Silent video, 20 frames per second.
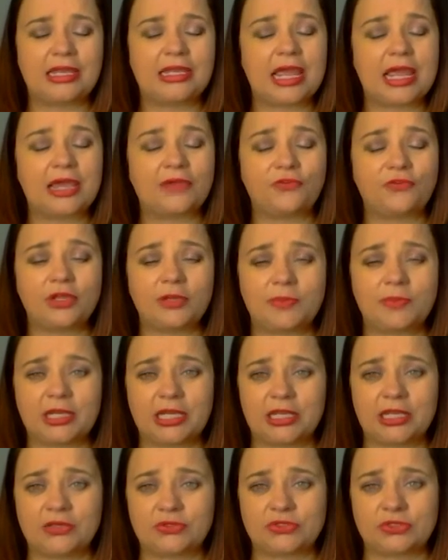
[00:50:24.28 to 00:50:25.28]

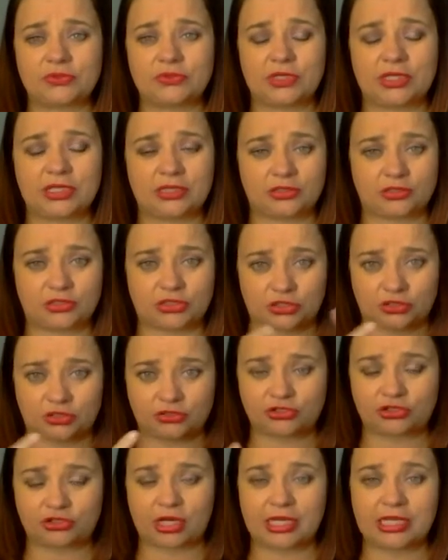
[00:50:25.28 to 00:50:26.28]
everybody who's doing
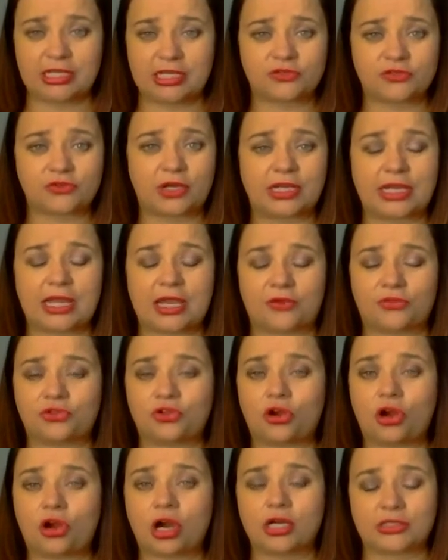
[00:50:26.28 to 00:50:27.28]
certain trainings right now,
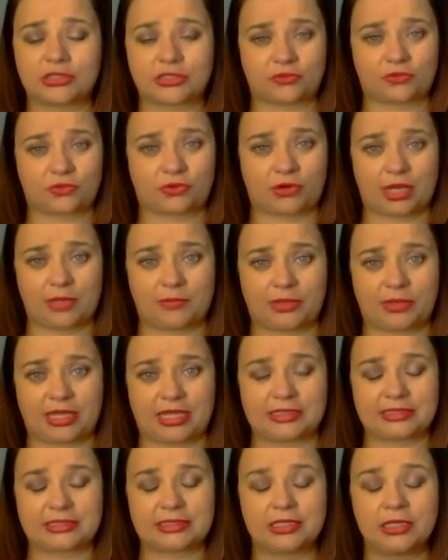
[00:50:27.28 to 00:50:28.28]
their hearts are in the right
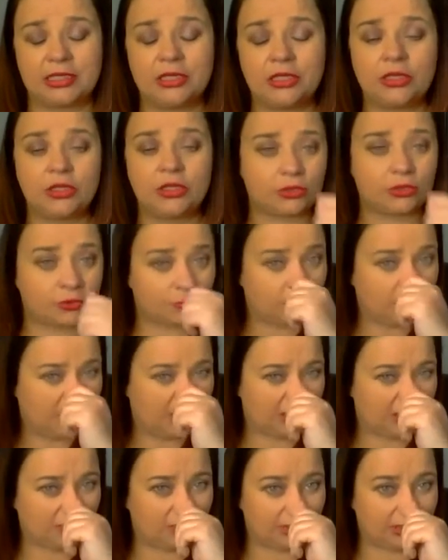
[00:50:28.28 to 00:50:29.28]
place. They're
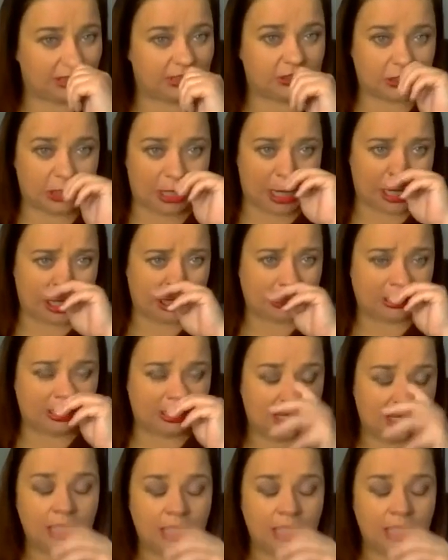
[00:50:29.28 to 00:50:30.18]
really, really trying.